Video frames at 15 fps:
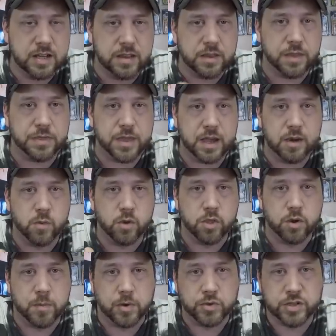that they were
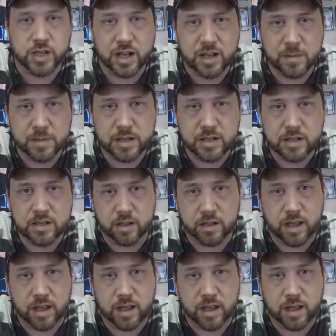the most common